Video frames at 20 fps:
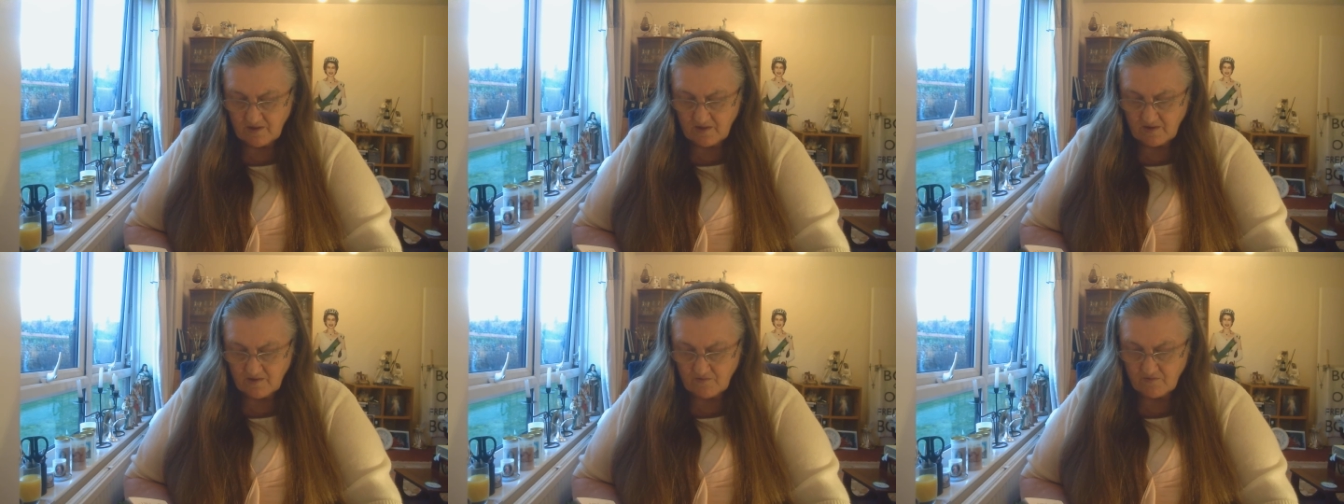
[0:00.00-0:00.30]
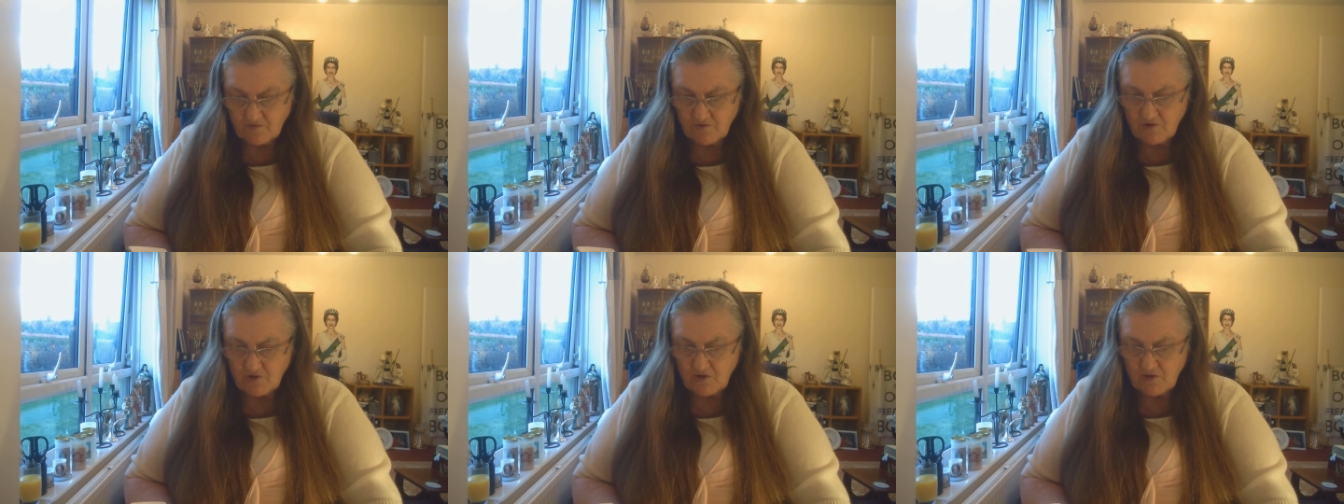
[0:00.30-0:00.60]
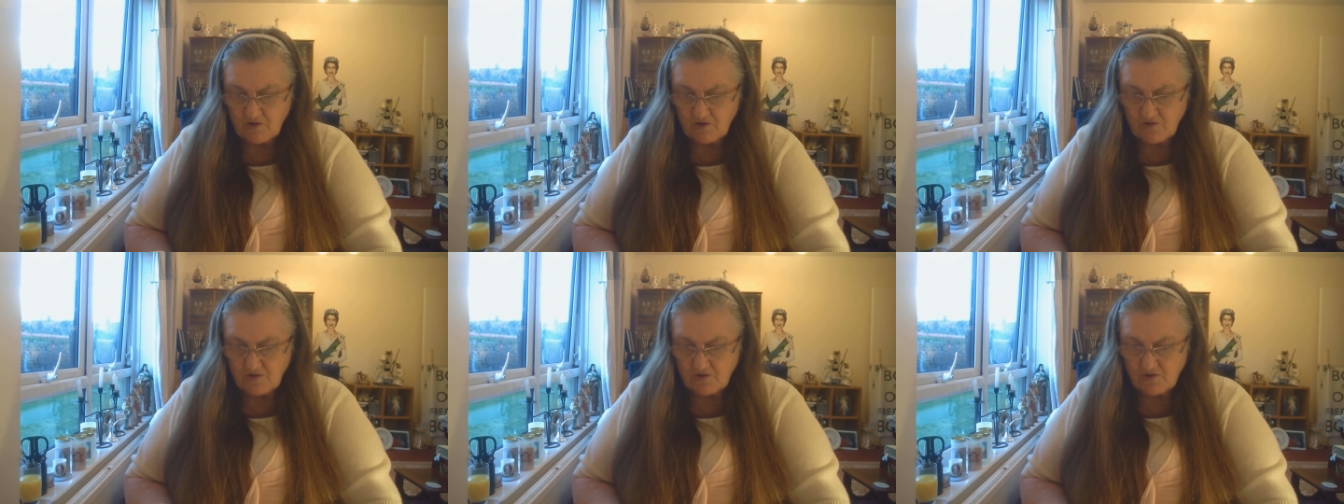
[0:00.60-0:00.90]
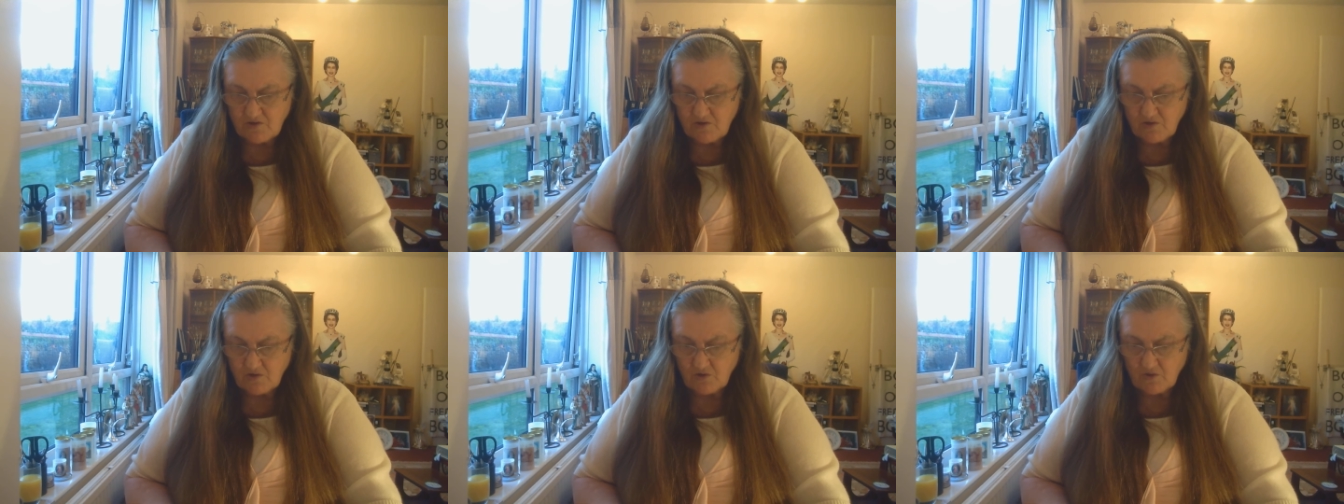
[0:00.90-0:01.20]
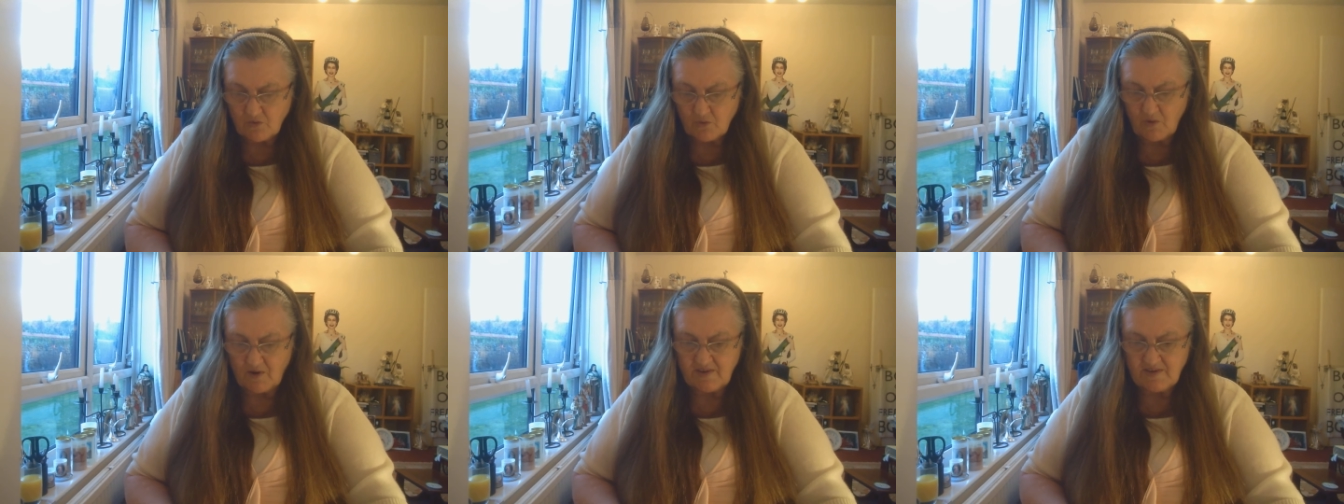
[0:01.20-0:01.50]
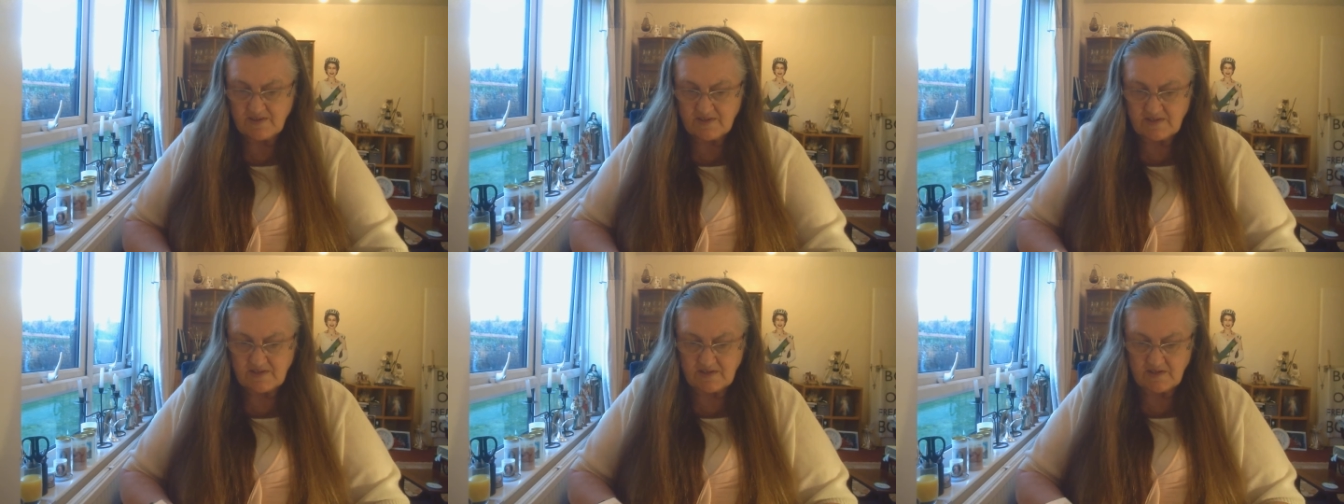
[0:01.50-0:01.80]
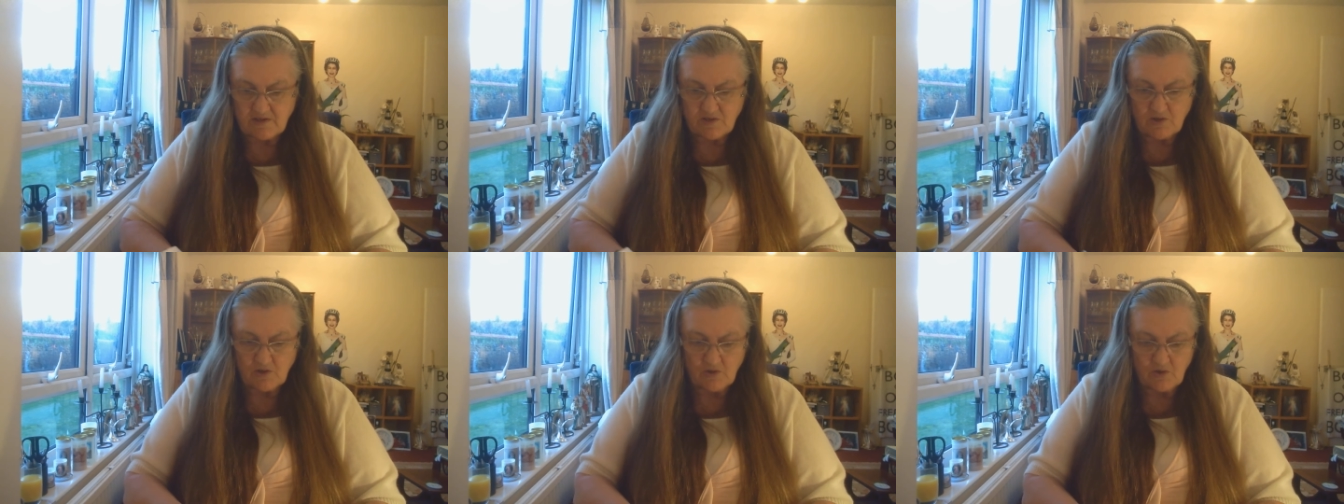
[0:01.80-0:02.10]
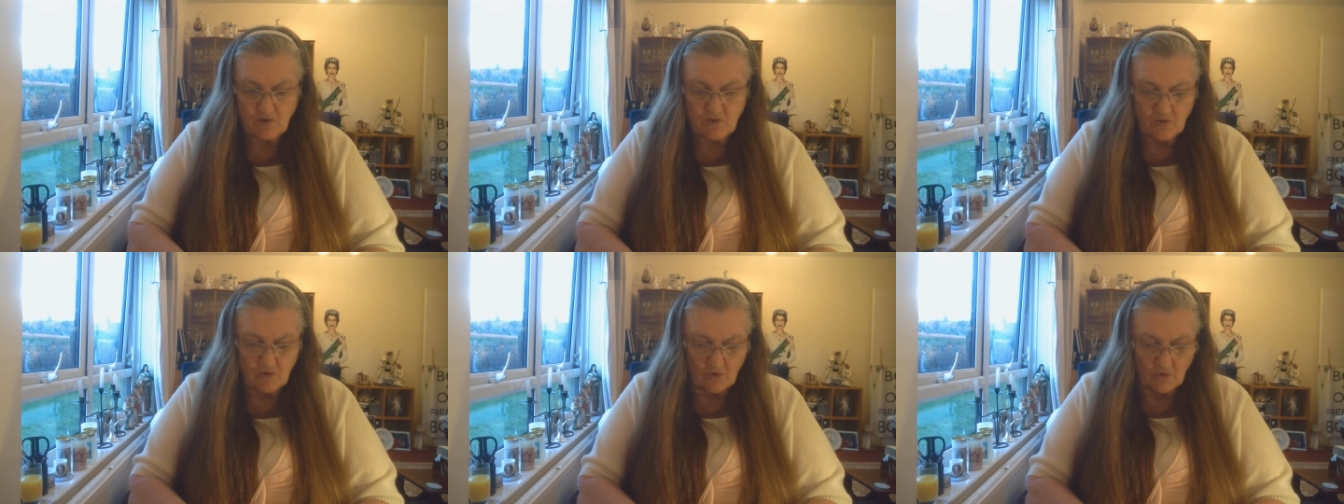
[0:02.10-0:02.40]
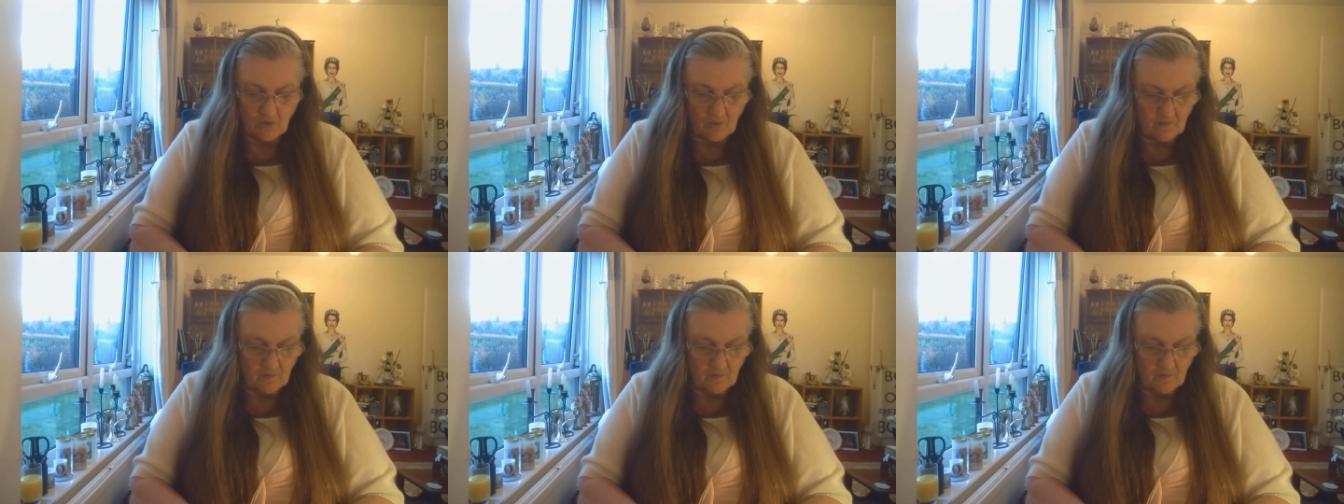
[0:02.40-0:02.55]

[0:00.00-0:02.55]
verse 22.